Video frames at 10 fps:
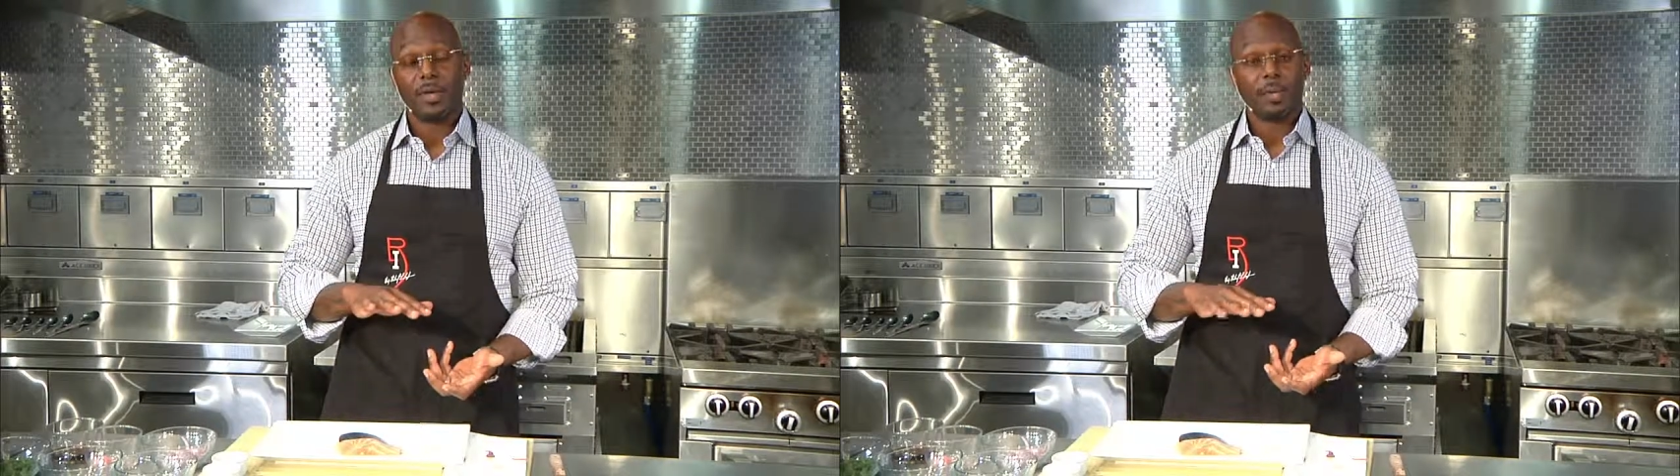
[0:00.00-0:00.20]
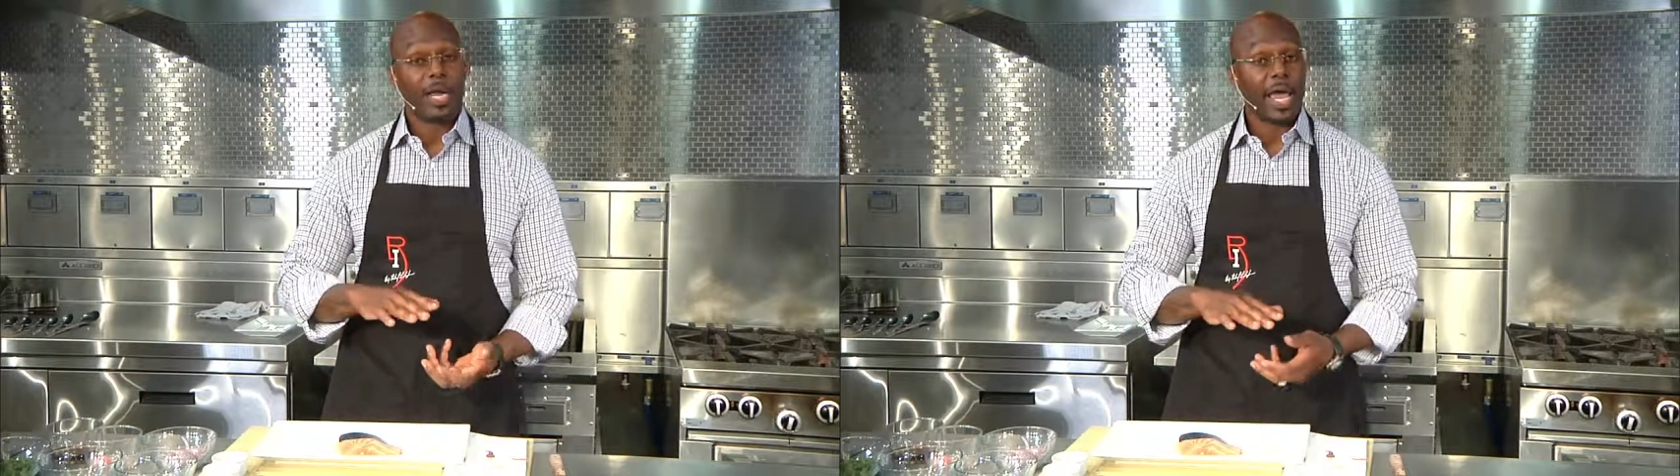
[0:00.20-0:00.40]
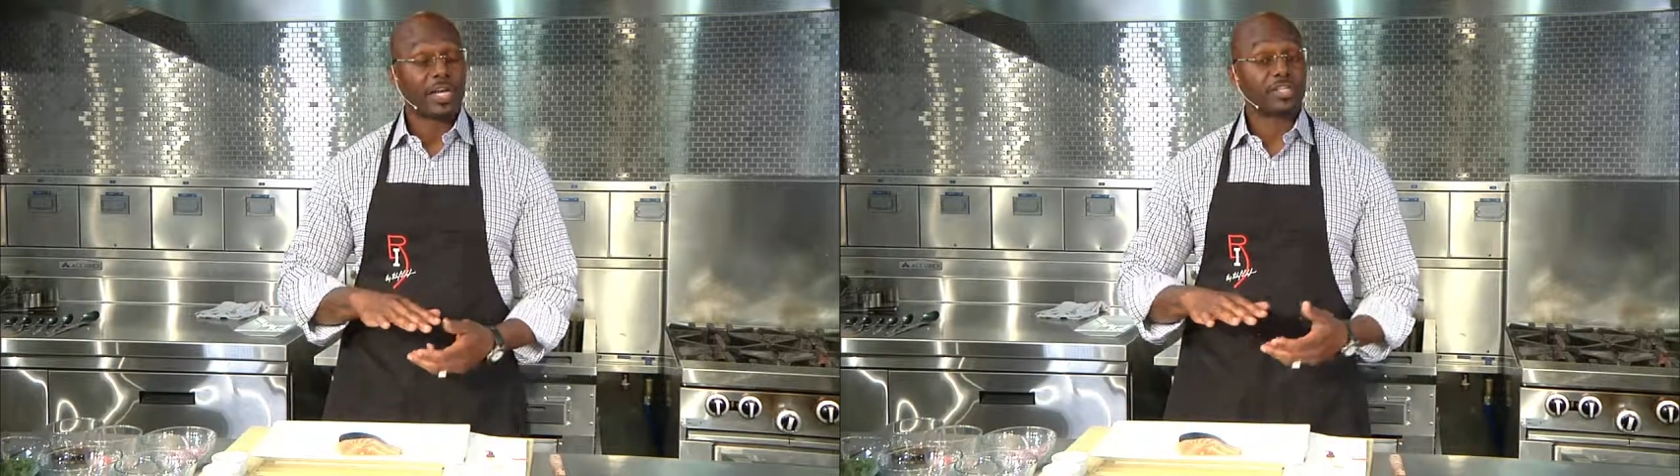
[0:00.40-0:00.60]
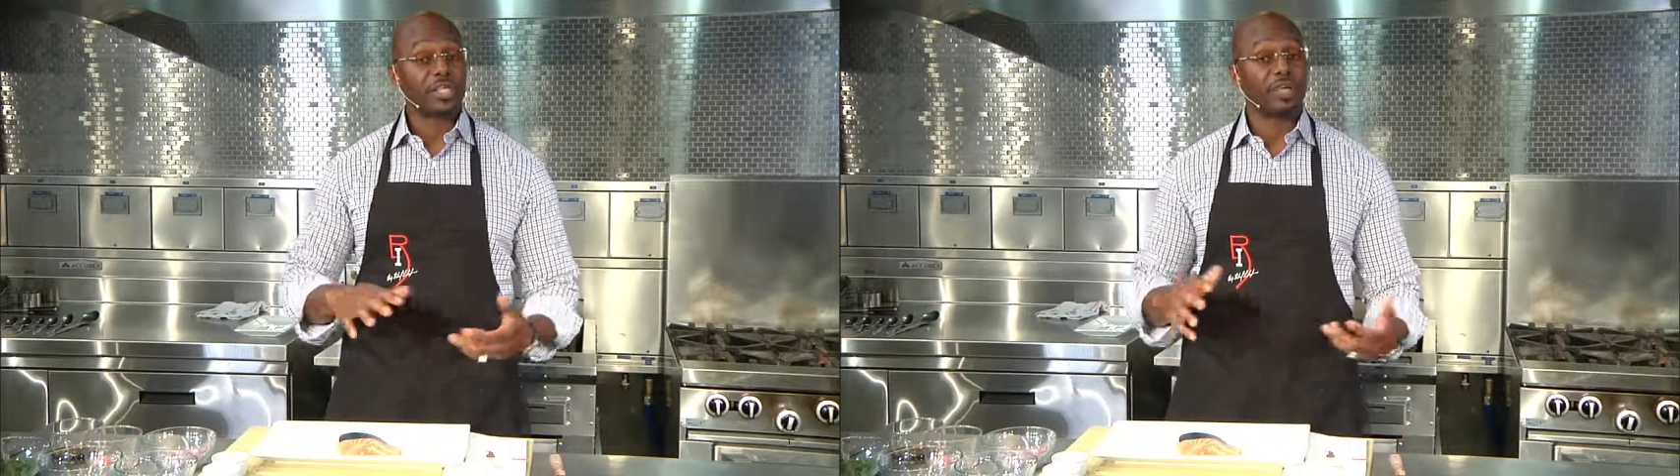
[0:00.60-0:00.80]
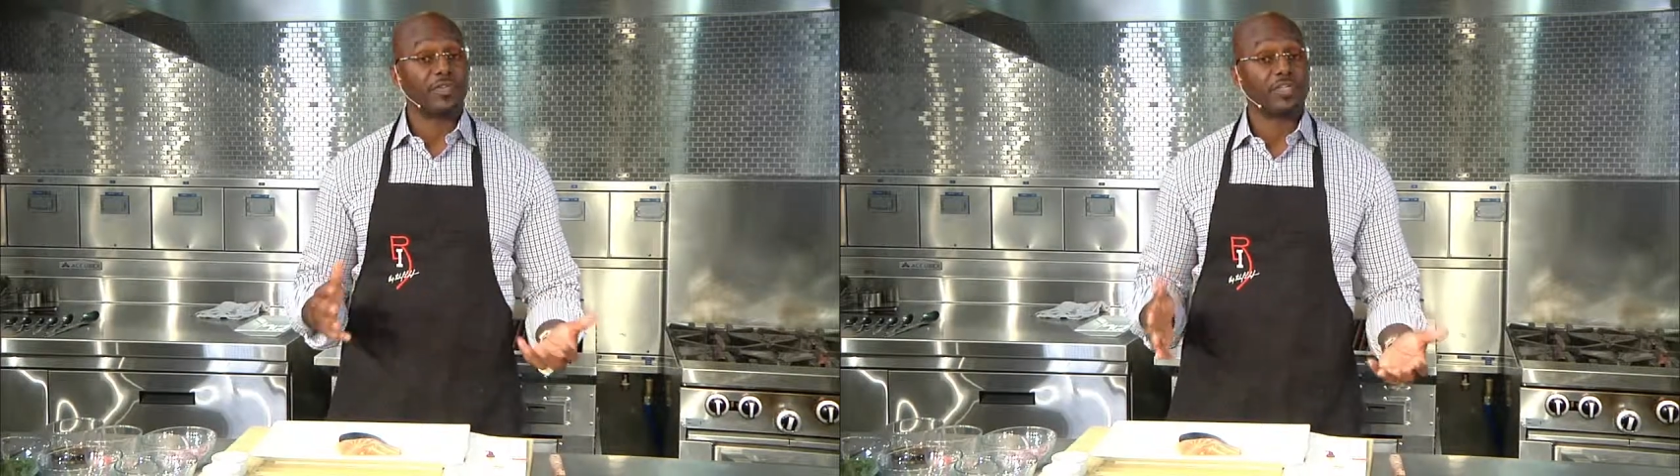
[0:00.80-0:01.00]
but they
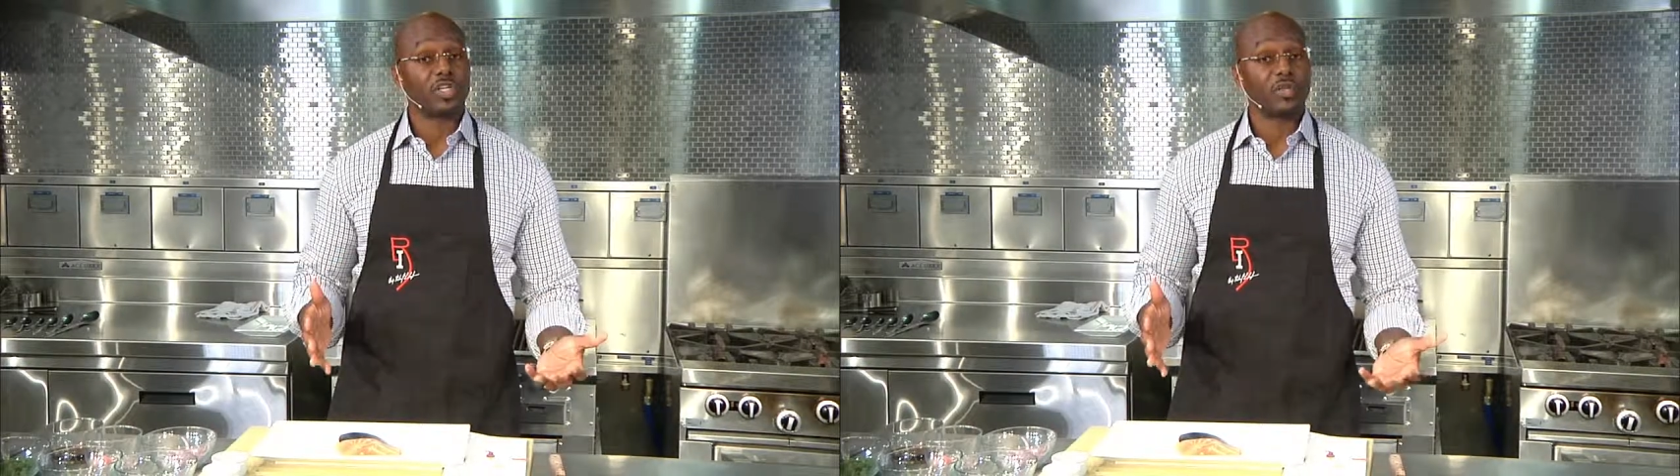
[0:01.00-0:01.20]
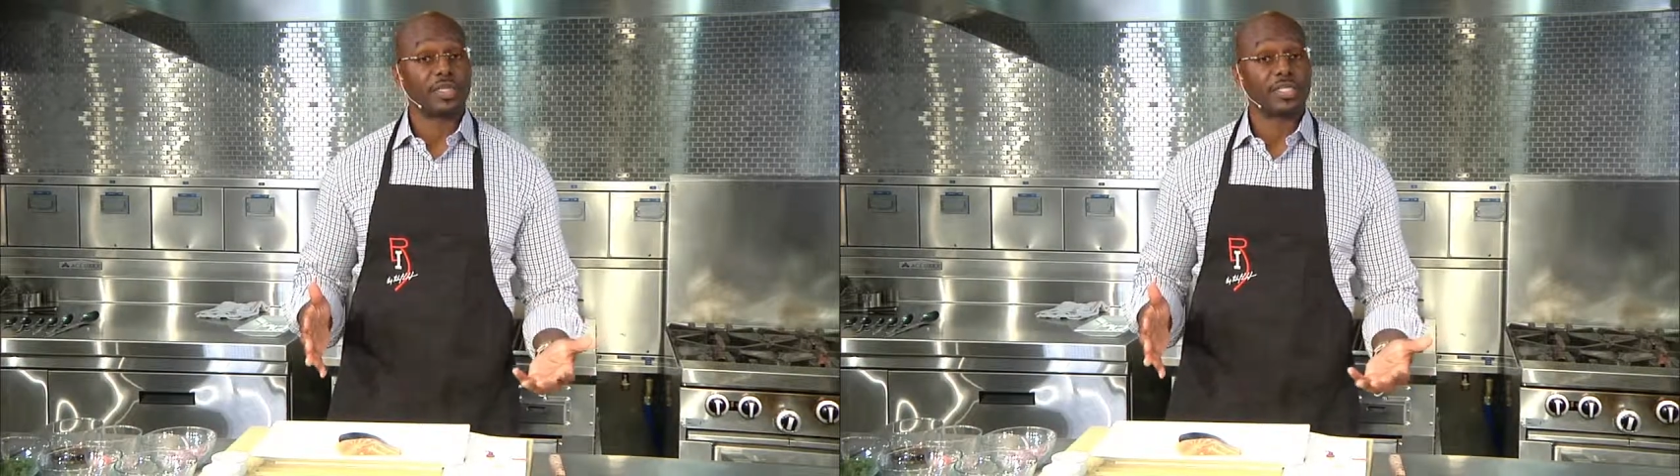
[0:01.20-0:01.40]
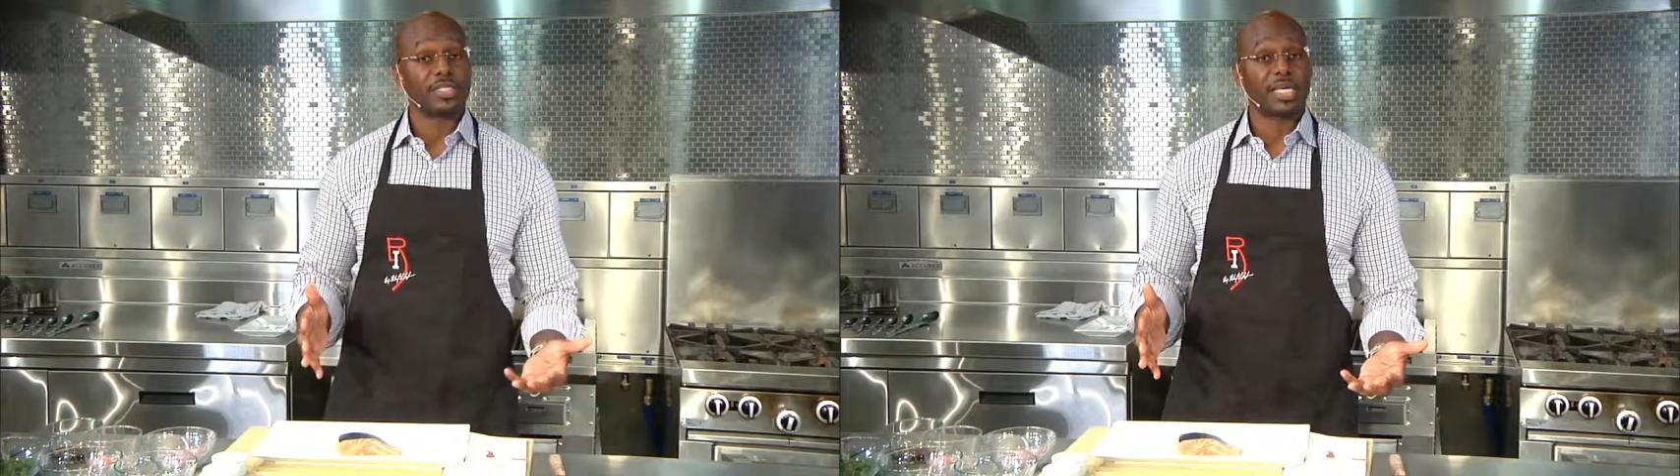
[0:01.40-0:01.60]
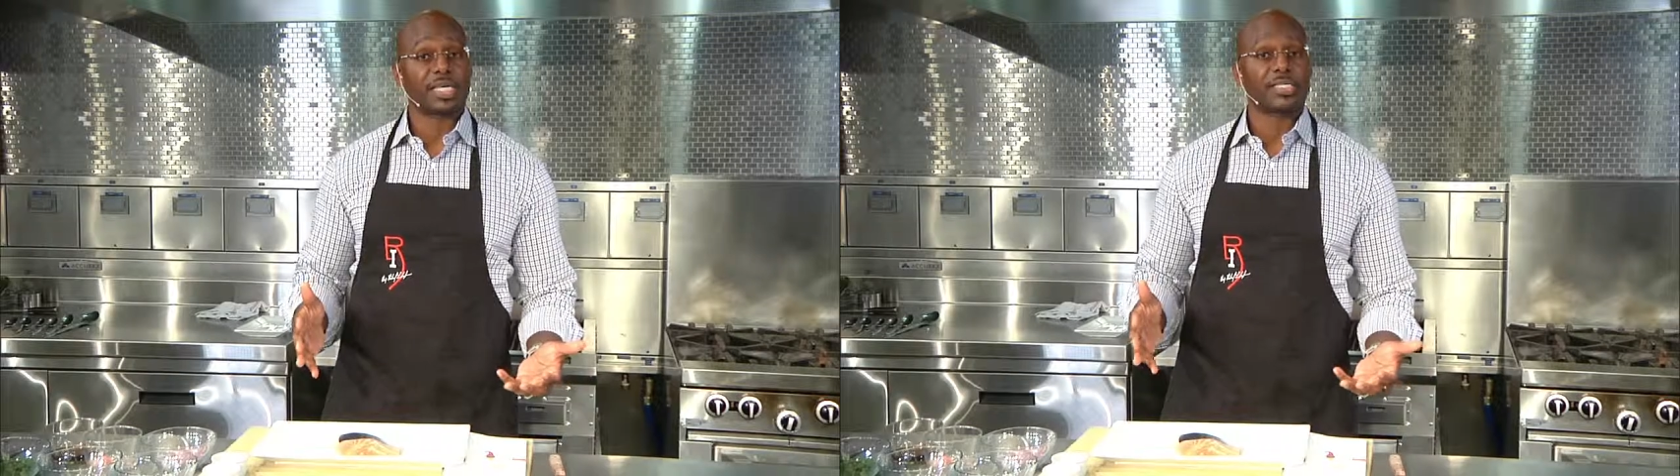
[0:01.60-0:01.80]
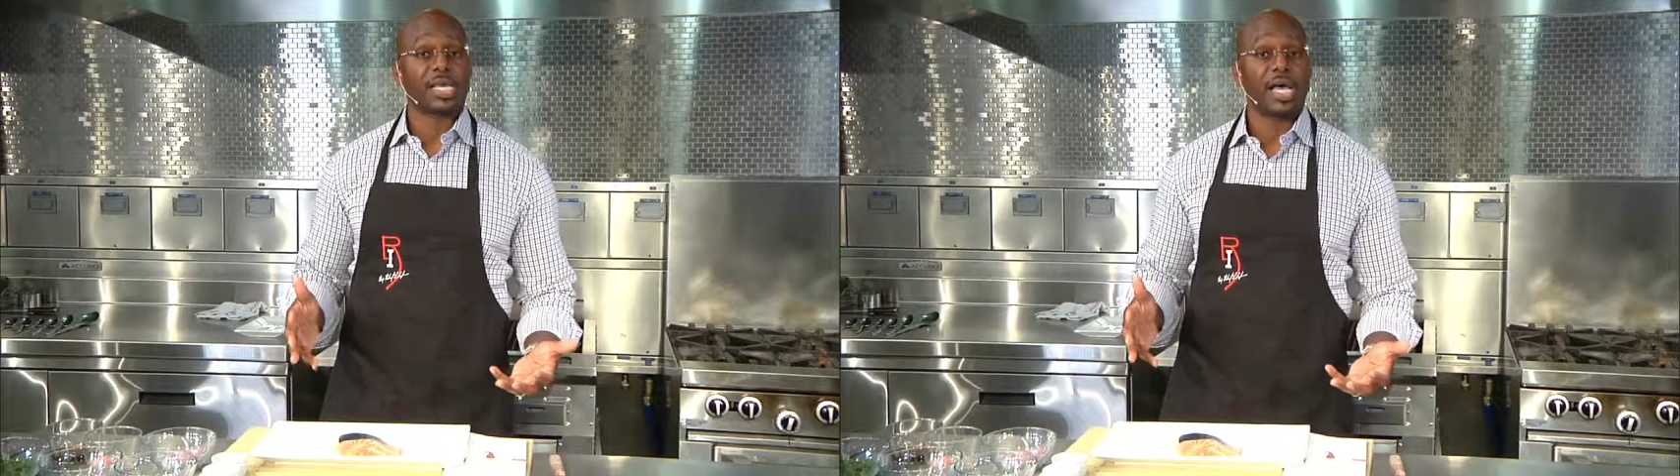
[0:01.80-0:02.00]
actually give it to you with the
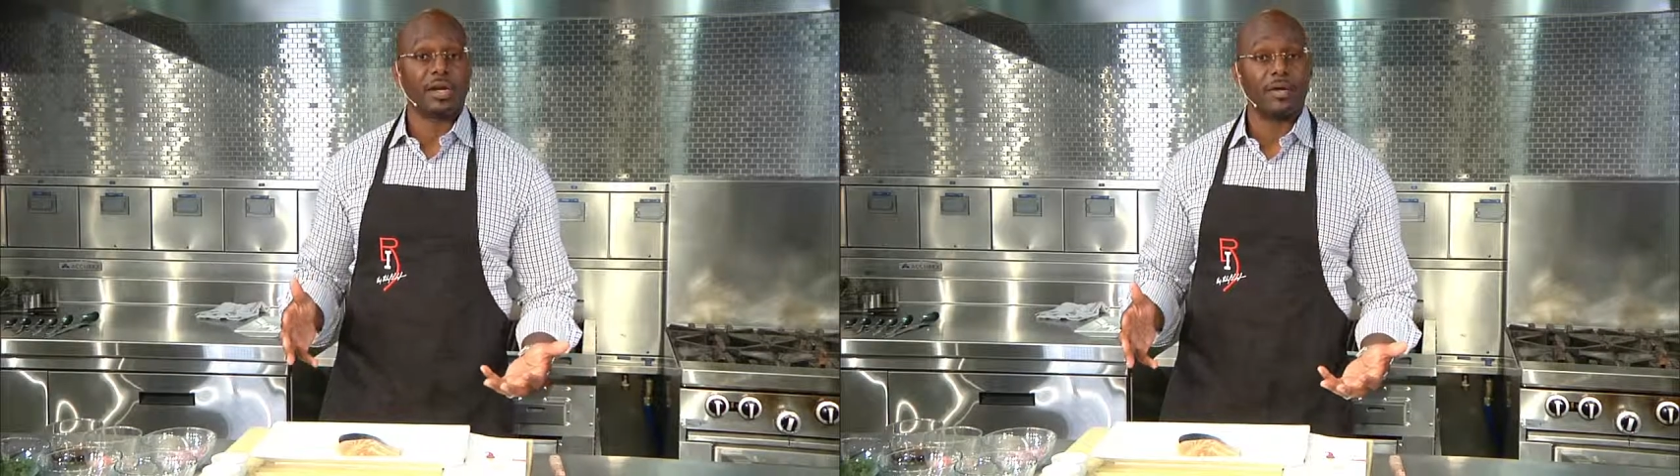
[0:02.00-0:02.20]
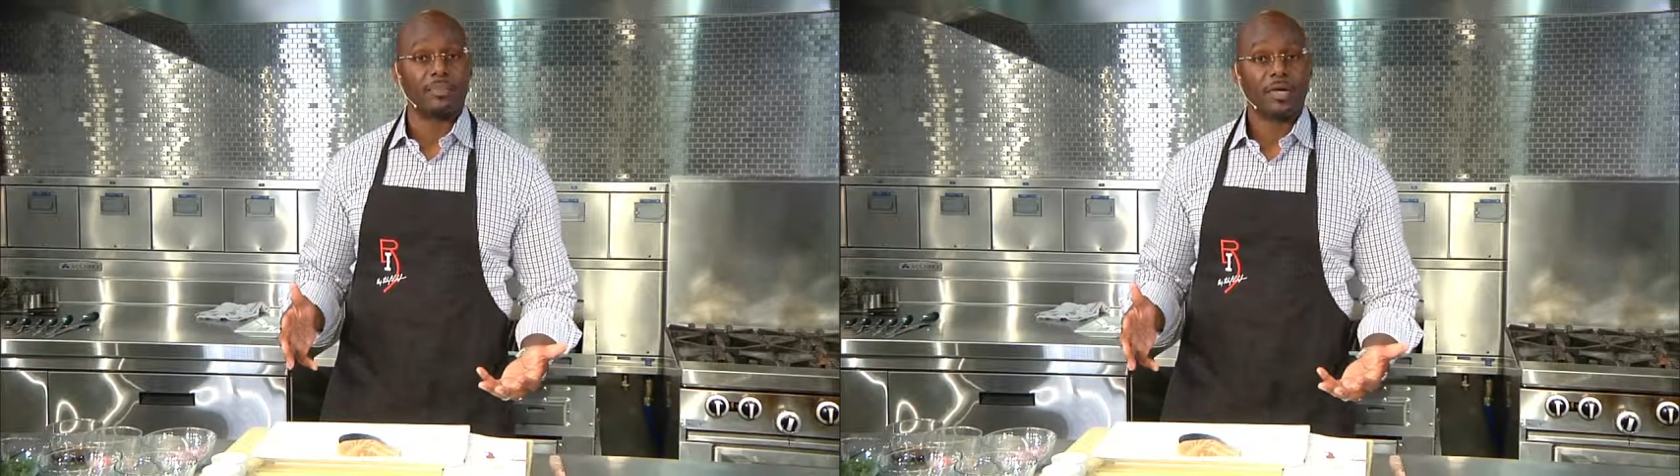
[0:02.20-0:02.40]
skin side up.